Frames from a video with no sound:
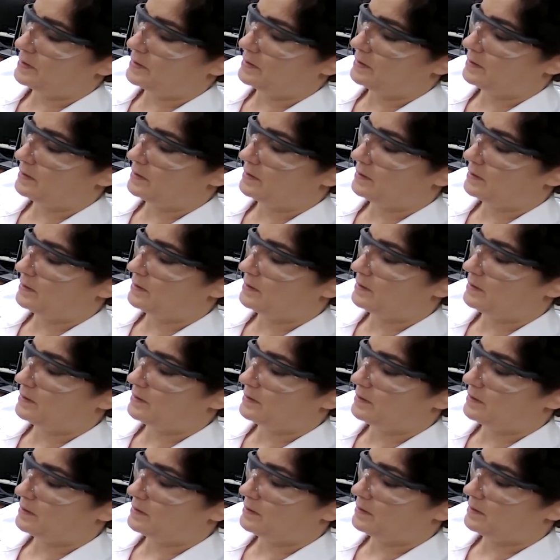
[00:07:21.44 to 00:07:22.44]

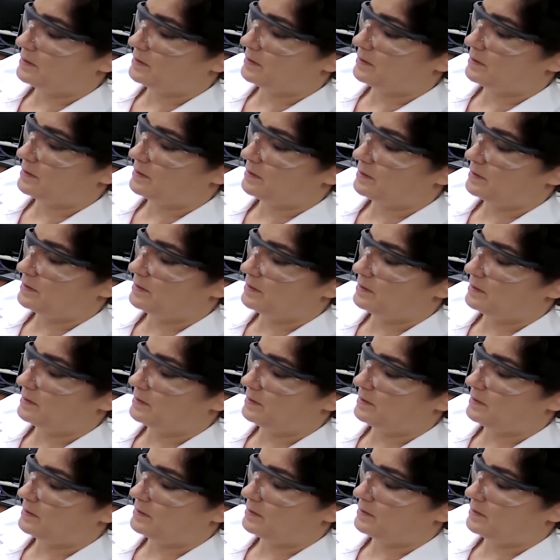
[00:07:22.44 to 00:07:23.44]

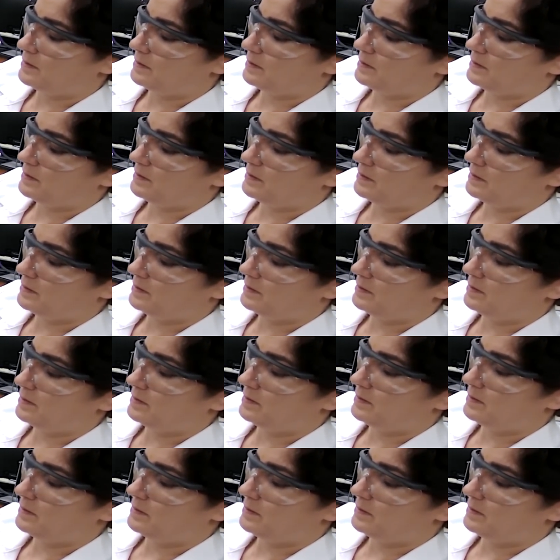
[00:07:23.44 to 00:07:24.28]
(silence)